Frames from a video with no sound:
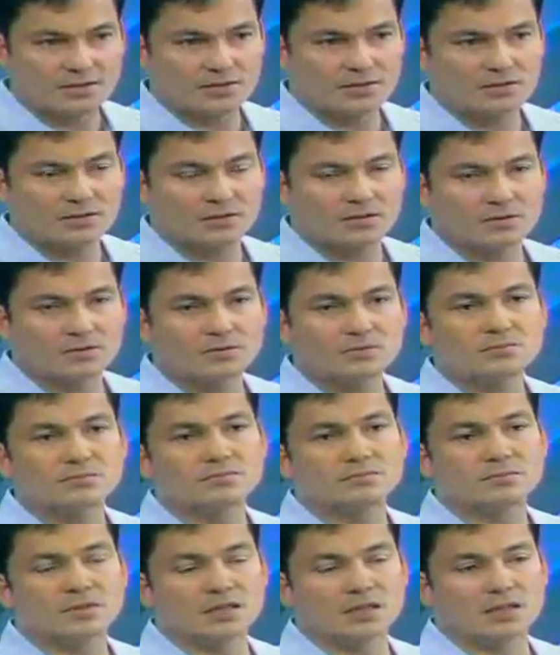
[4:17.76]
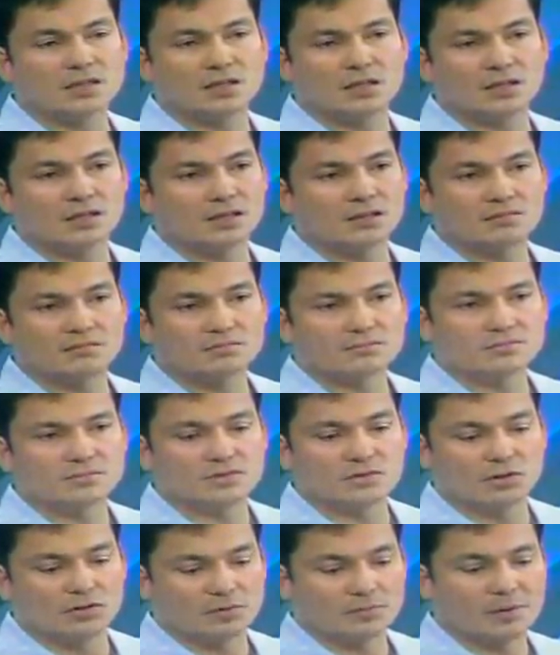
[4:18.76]
to do. Mm -hmm. um,
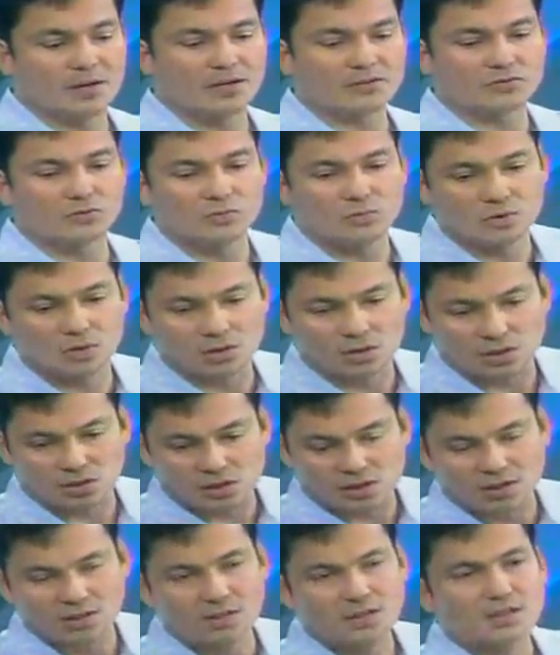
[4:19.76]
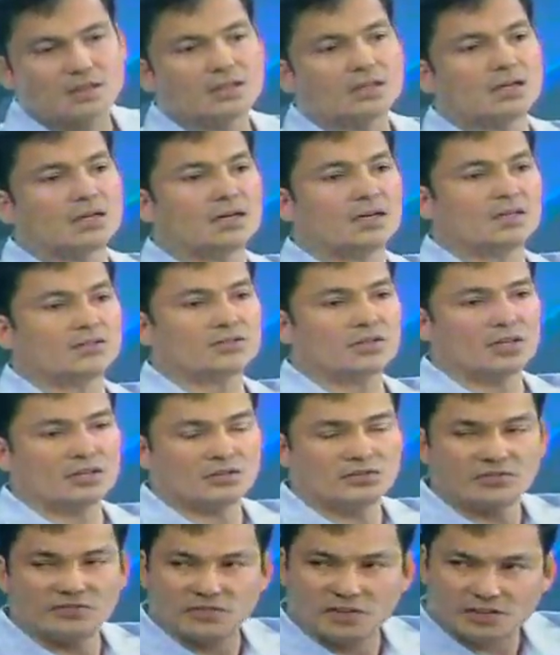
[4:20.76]
going back to work, uh,
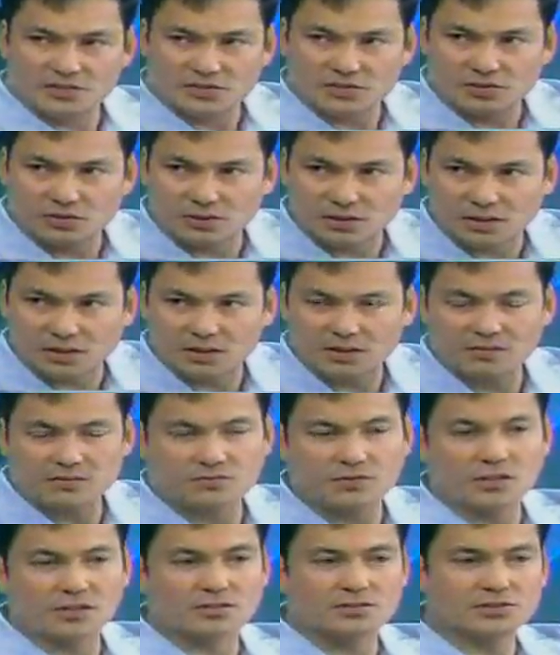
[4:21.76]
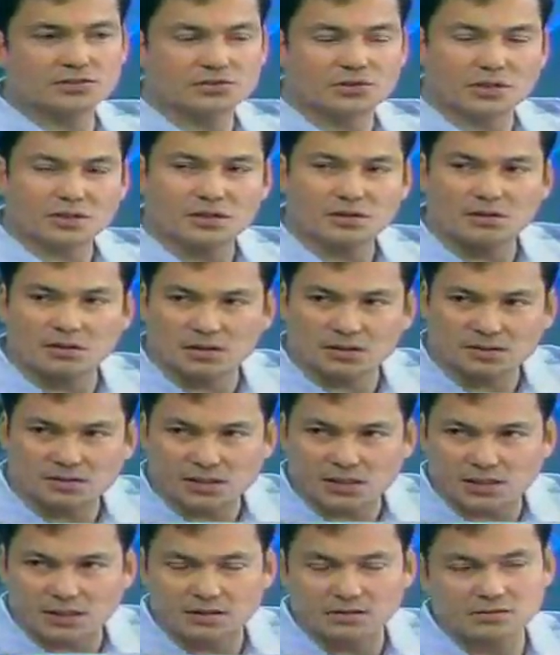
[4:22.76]
trying to fix your life, trying to straighten things
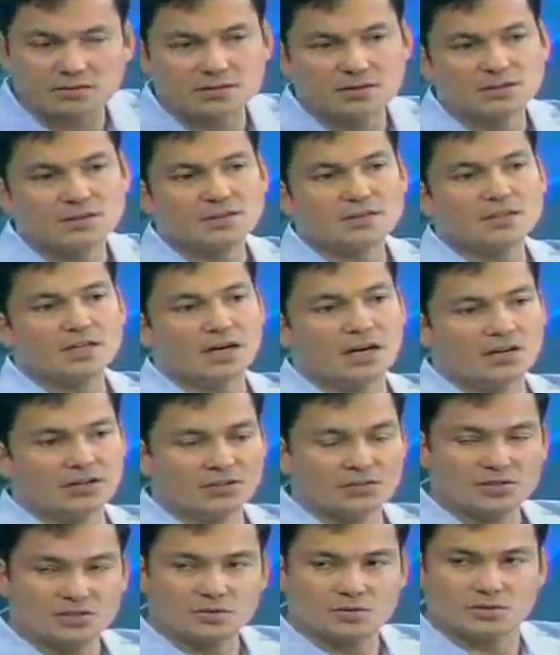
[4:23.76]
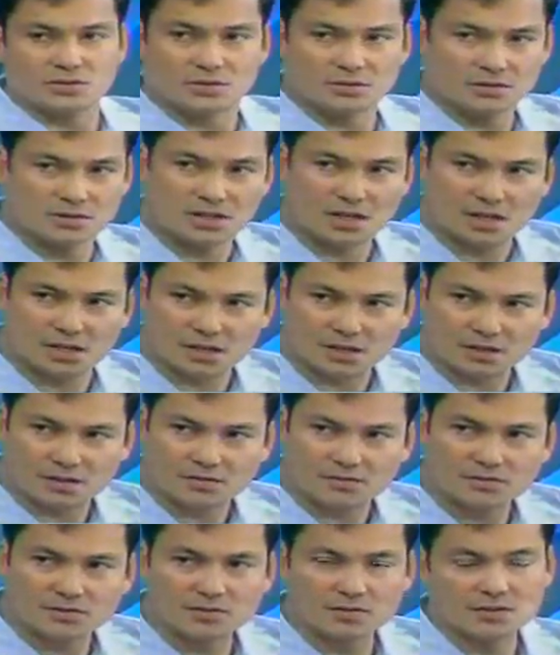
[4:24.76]
out. Mm -hmm. I knew she was in good
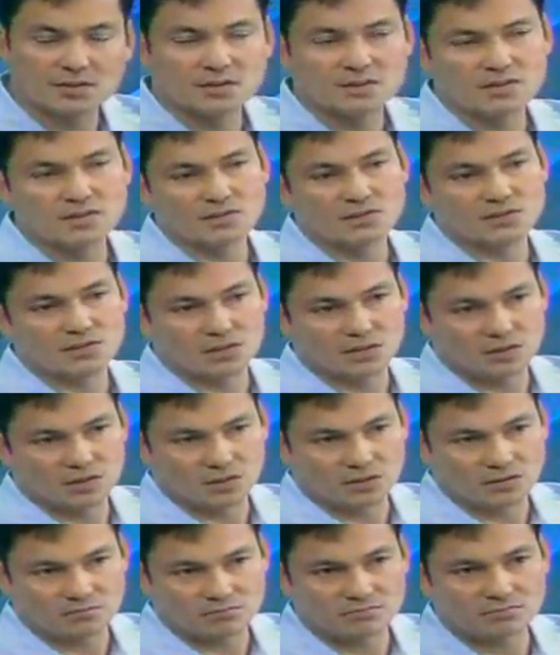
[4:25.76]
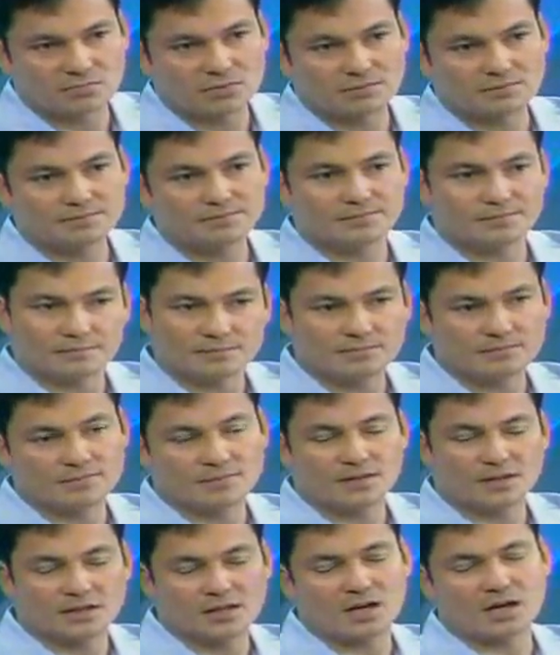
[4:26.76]
hands, so um,
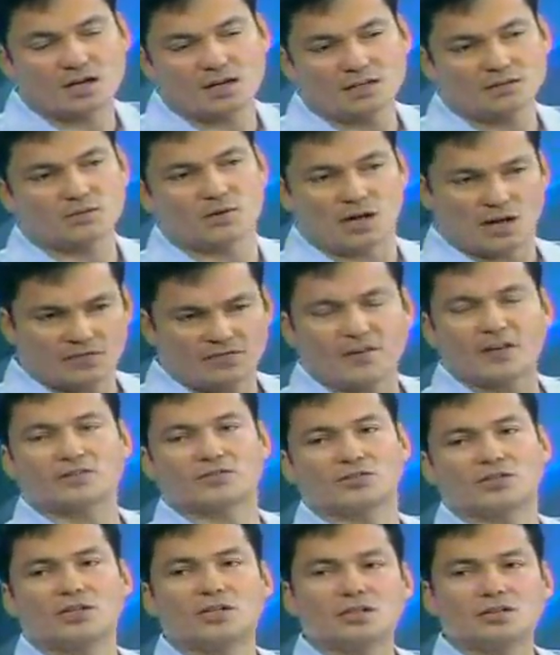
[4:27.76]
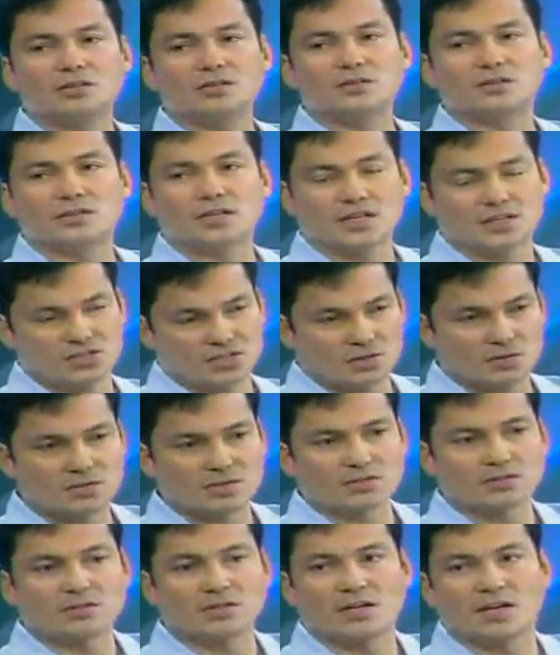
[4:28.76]
yeah, it, I felt good that she
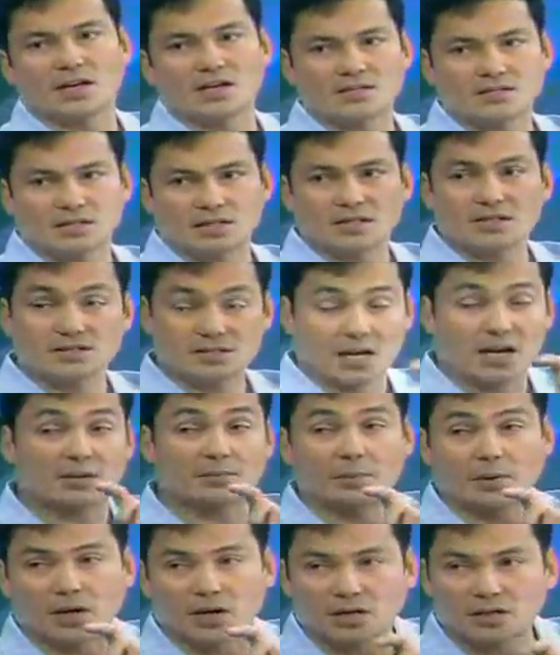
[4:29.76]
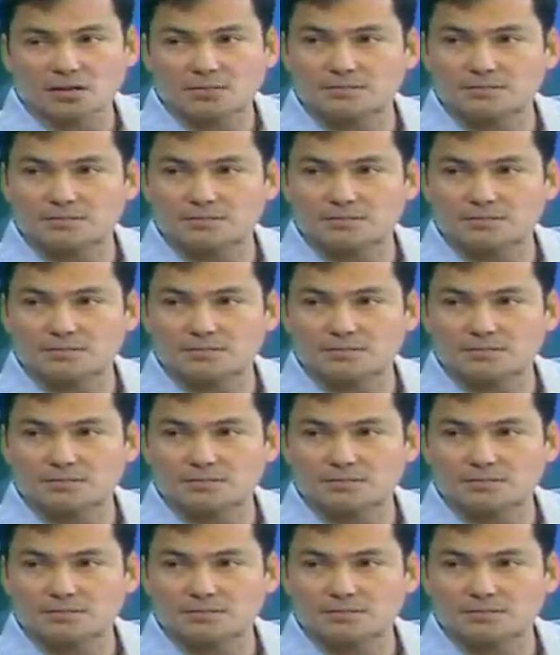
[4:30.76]
was in good hands, at least that part.